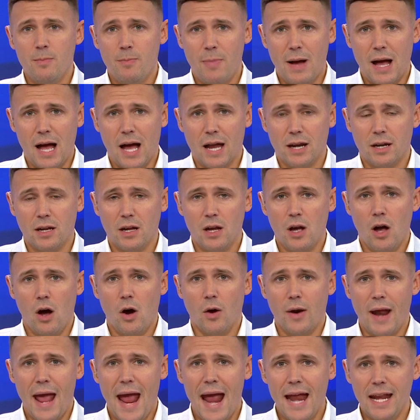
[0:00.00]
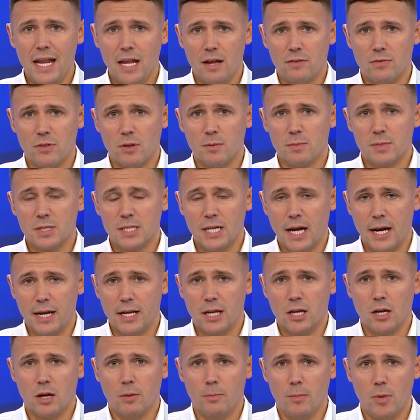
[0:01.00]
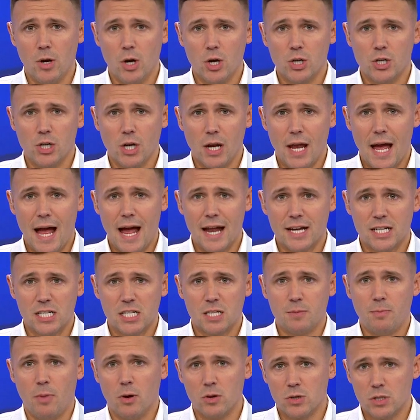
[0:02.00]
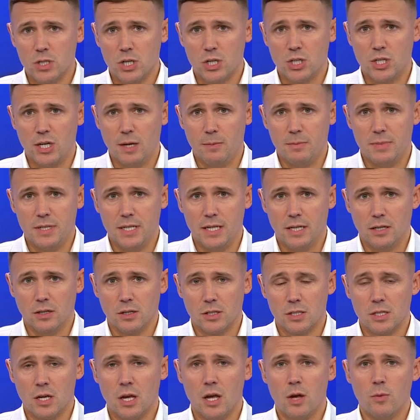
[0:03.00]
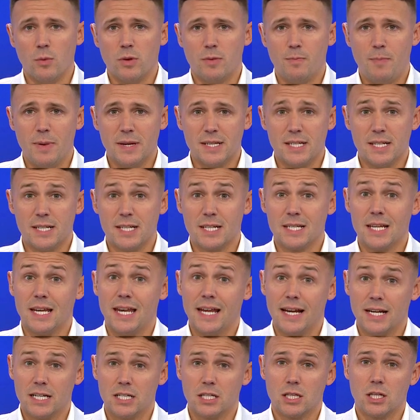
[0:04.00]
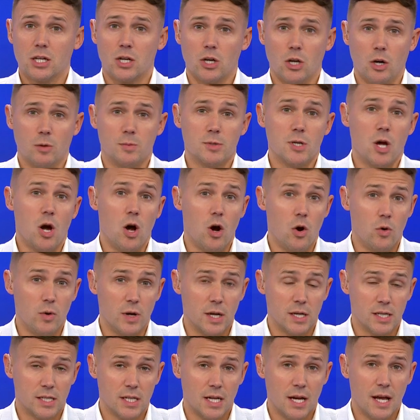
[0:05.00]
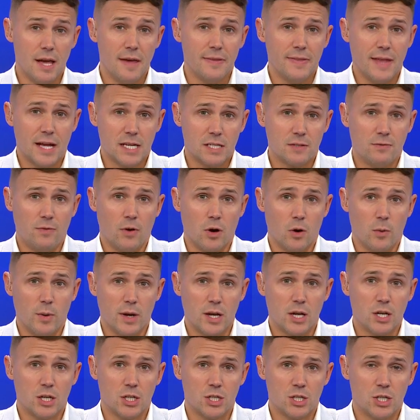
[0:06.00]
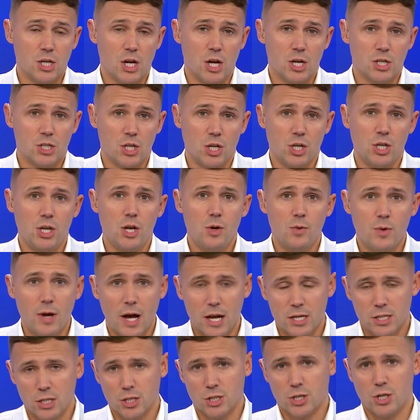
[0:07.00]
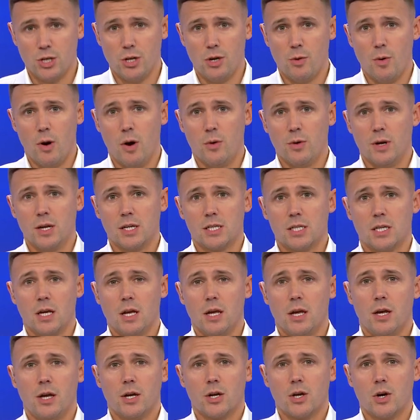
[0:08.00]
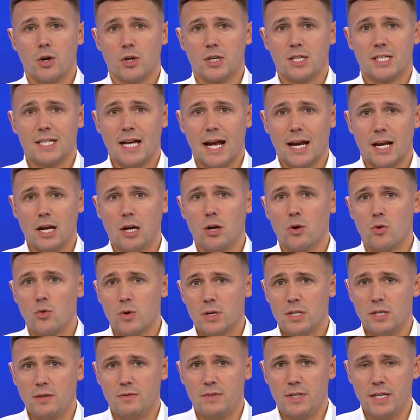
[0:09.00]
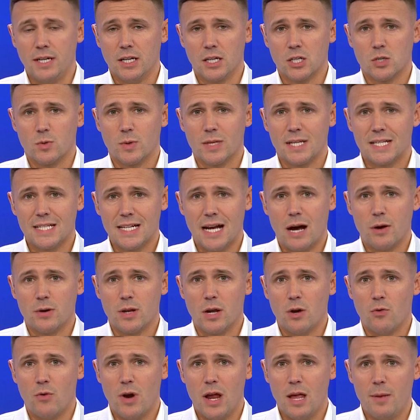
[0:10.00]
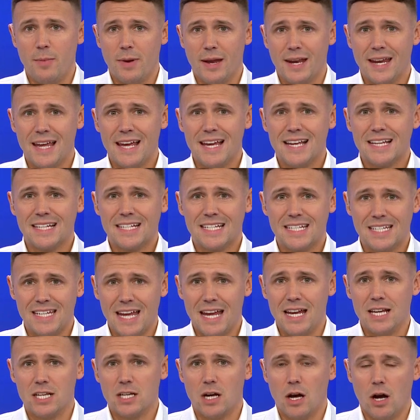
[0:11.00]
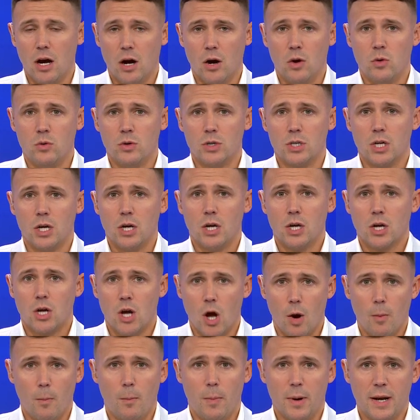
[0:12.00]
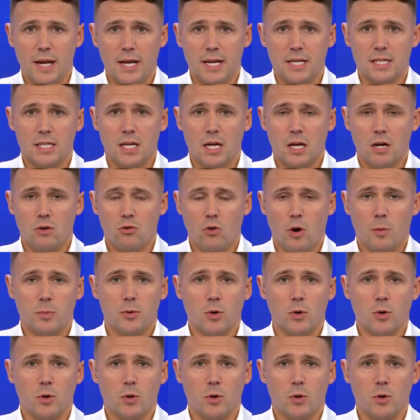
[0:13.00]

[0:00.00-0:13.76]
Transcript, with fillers: ban on any of them signing commercial and sponsorship deals with businesses linked to the club's owners. That's following concerns that Newcastle's new owners could sign lucrative deals with Saudi Arabian state-owned companies. Rob